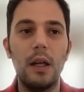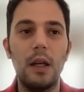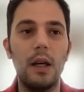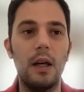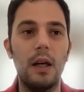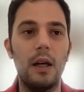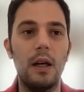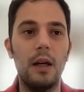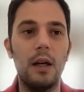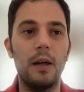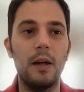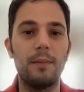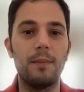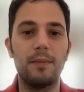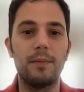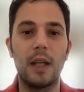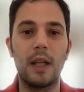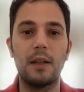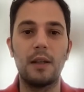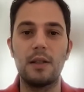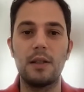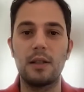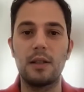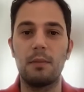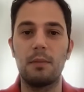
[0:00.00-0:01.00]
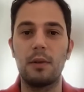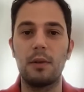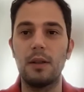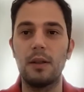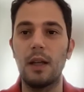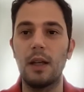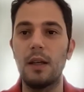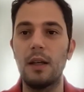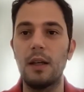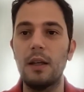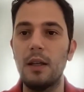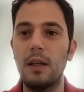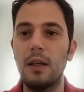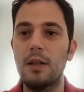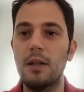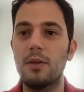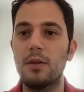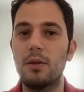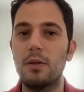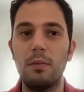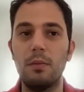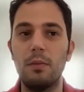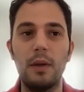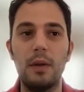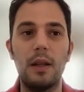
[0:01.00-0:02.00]
Um, that is something that needs
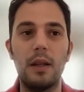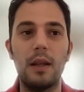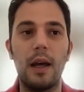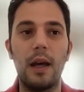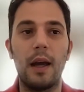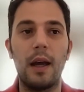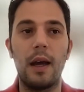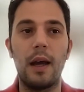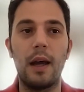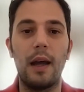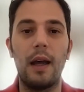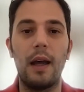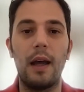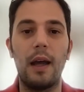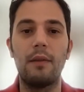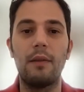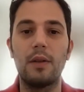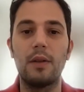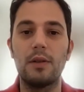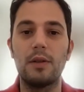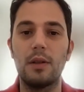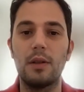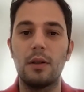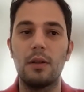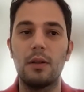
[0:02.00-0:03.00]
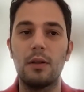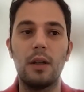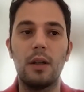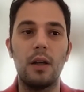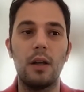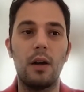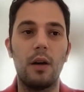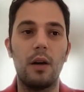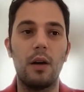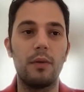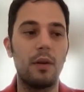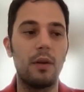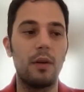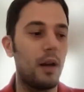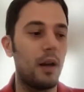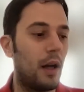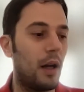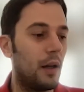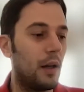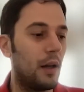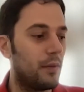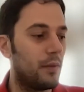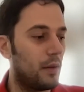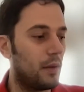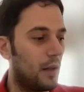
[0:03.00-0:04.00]
to be there every single day of your life.